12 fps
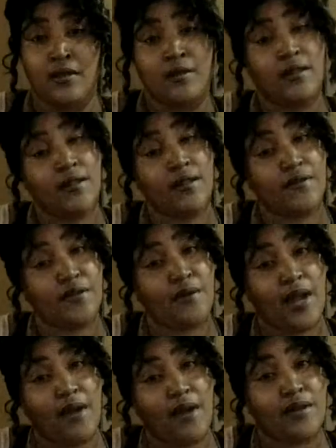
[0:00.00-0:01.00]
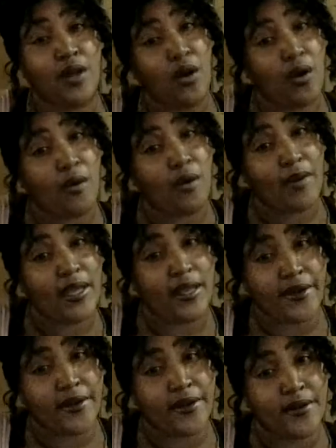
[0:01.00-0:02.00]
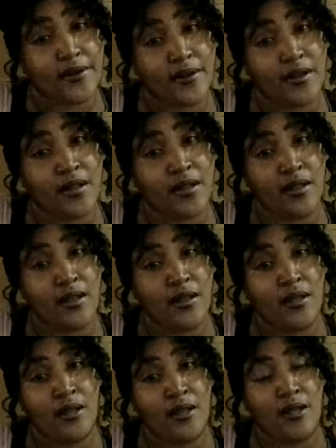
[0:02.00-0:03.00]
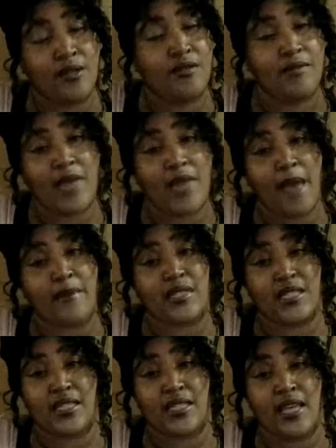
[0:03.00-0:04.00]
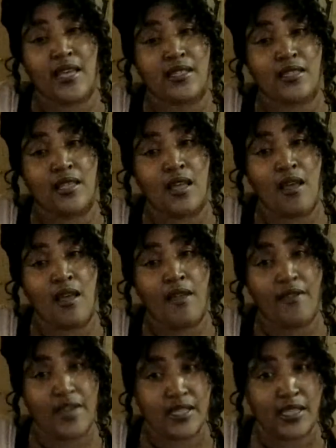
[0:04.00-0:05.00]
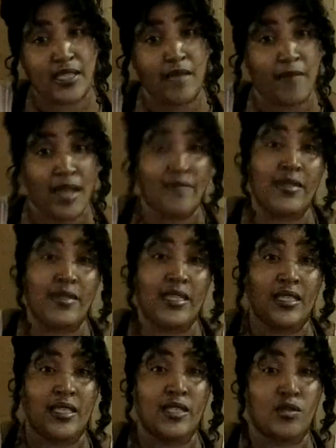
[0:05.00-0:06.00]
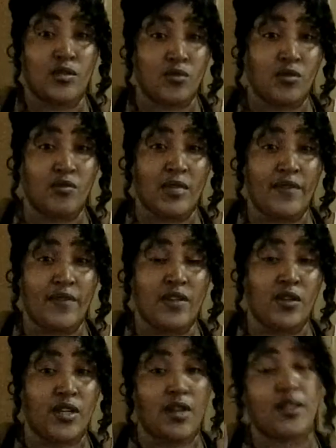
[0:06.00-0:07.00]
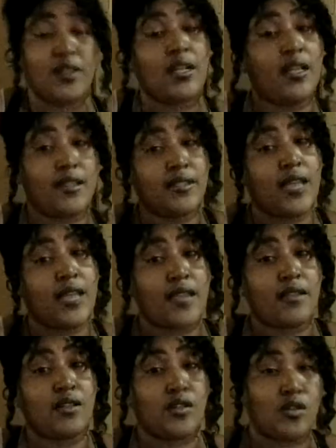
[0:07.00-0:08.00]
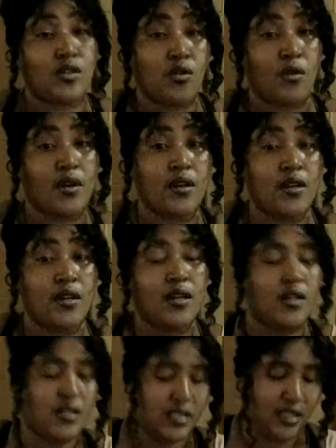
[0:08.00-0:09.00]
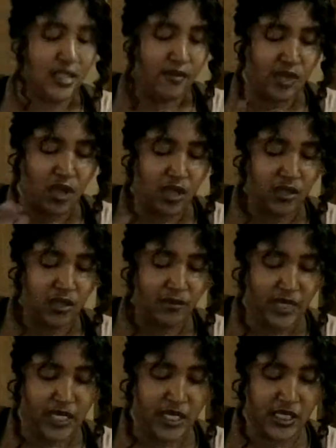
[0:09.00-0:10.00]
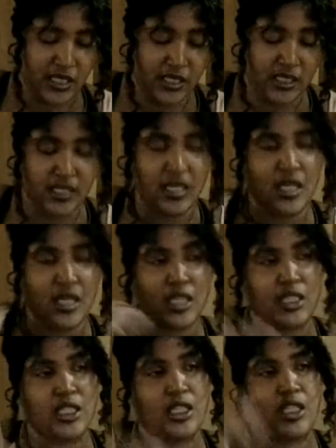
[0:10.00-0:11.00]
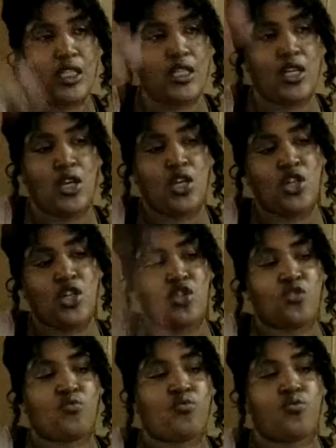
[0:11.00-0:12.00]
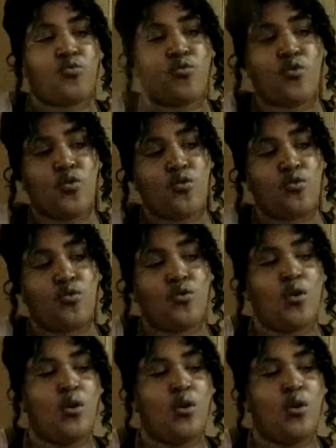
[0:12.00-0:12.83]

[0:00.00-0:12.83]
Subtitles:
you were out in the hallway here, you'd be able to guess things that might be in this room, even though you're on the other side of the door. Some of y'all are beginning to see through